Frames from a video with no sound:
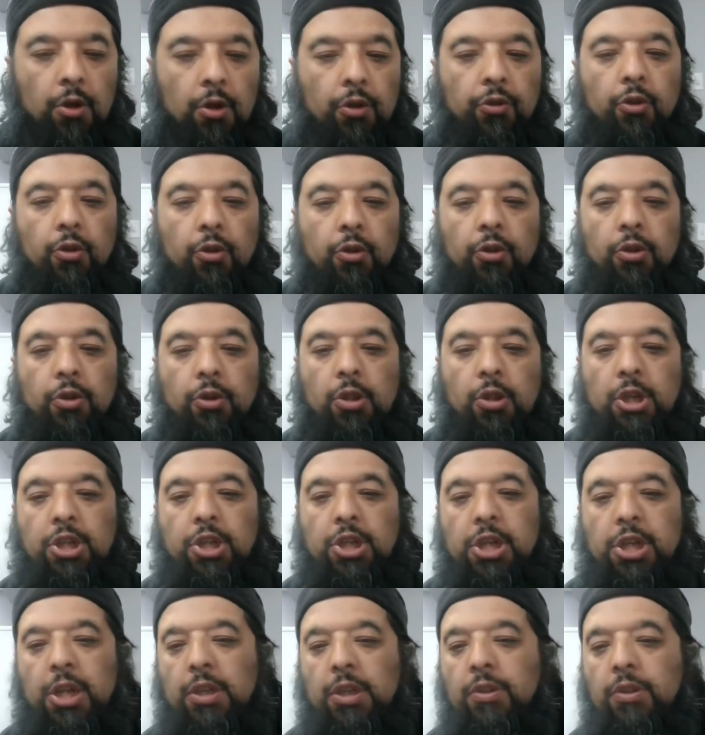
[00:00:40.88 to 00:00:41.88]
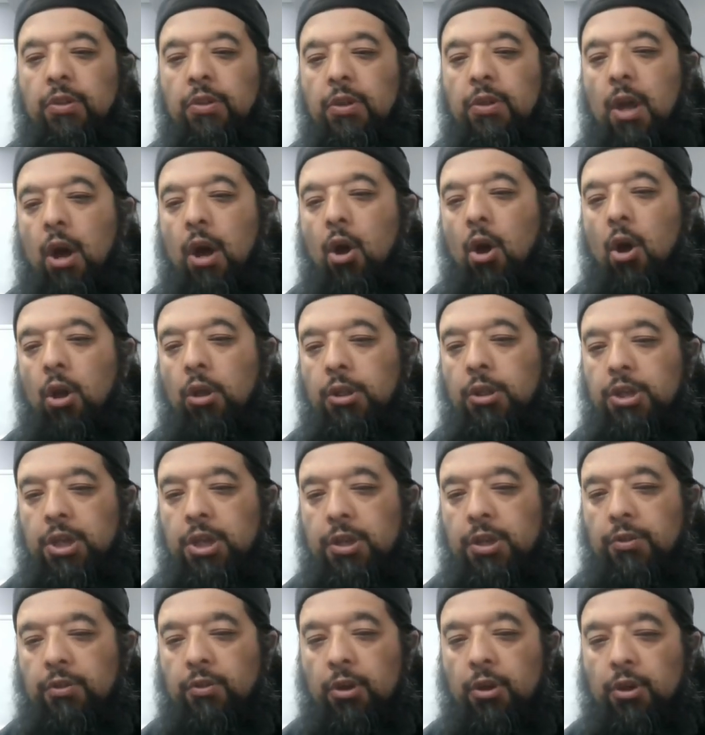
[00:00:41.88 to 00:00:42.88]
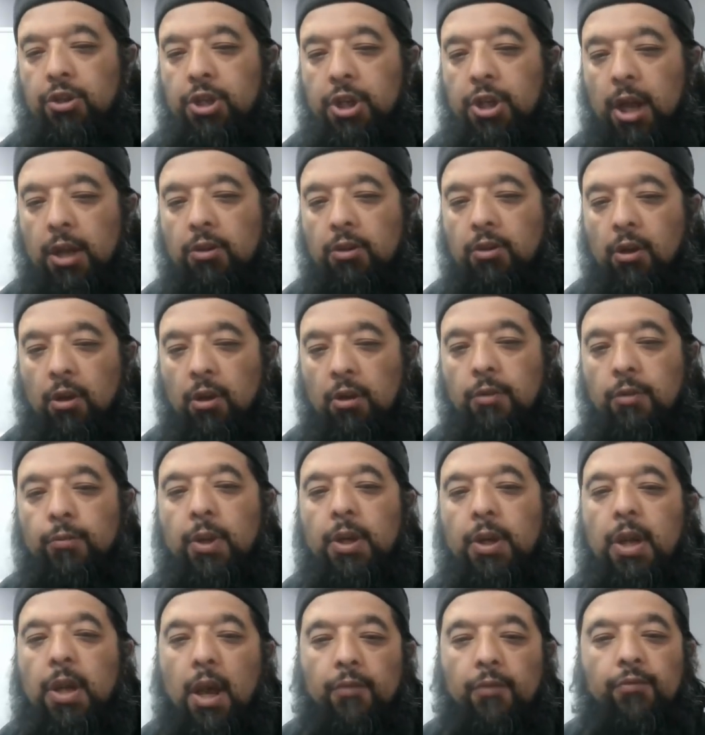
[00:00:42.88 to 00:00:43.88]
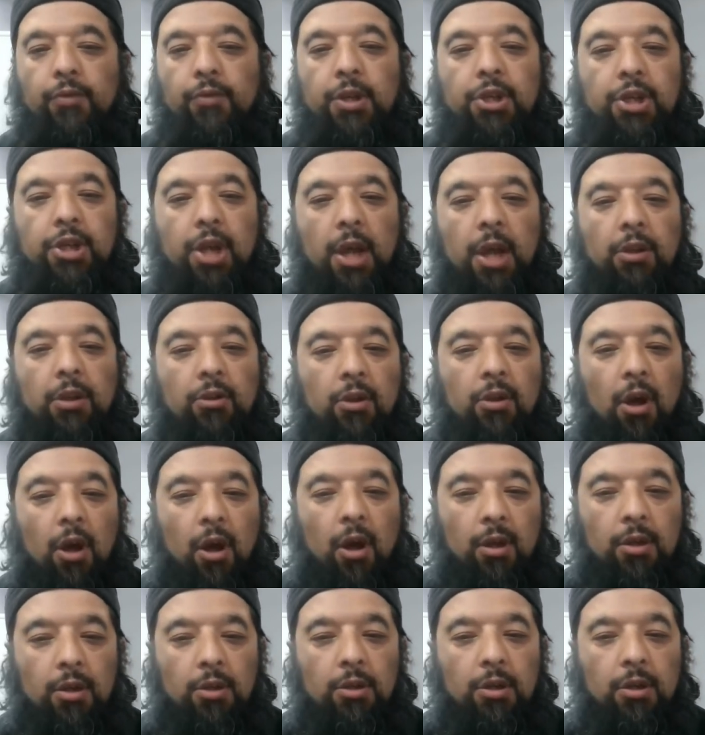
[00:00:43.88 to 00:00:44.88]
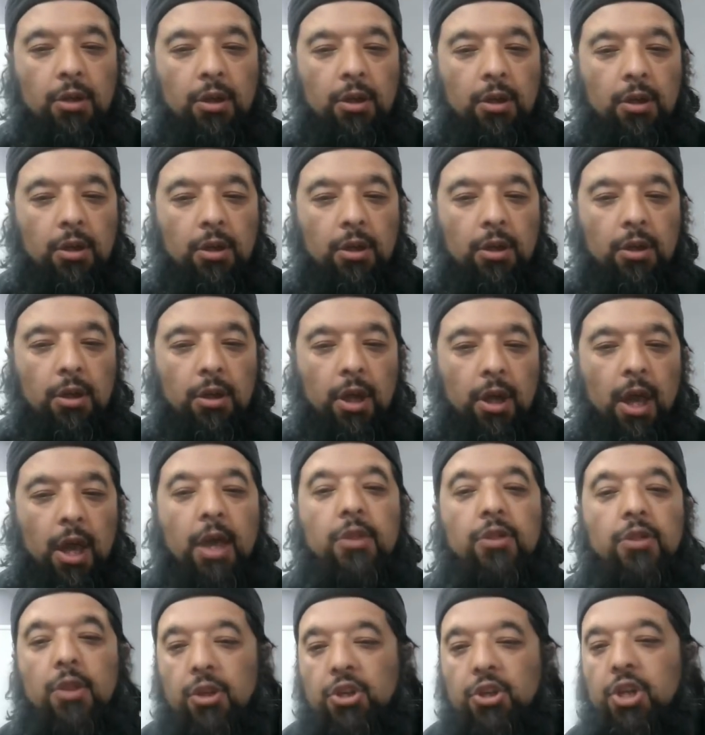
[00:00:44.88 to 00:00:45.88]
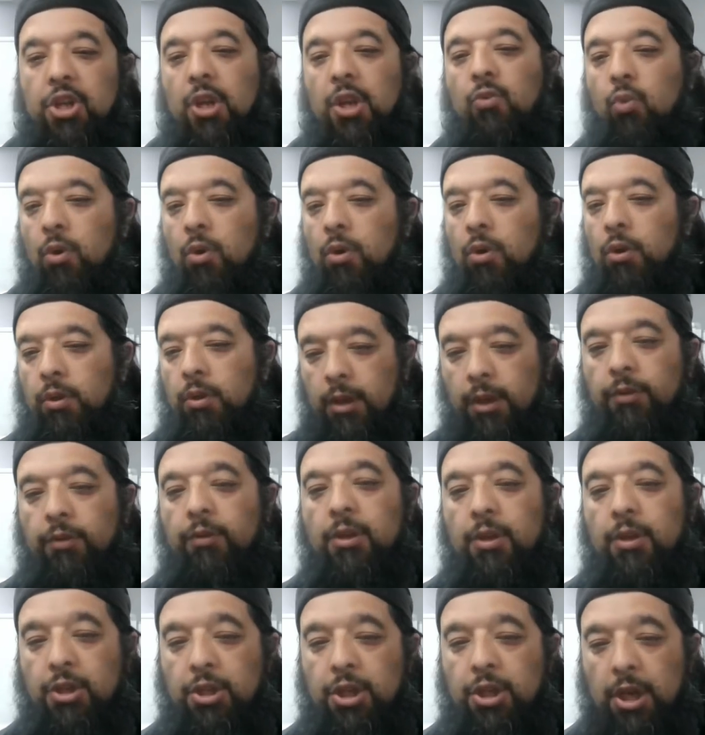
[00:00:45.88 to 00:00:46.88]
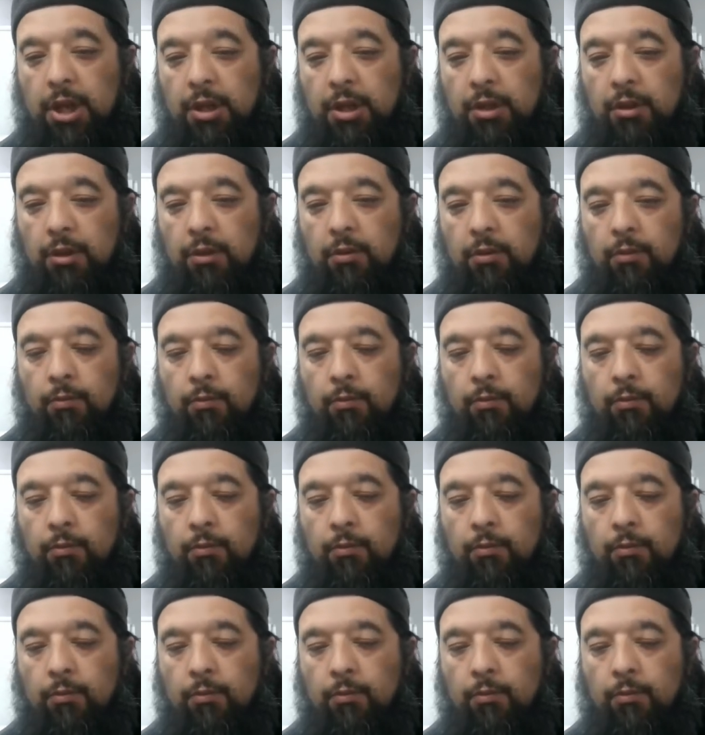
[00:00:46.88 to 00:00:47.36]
So the jinn, not all jinns are shaitan, but every shaitan in the jinn world is a jinn,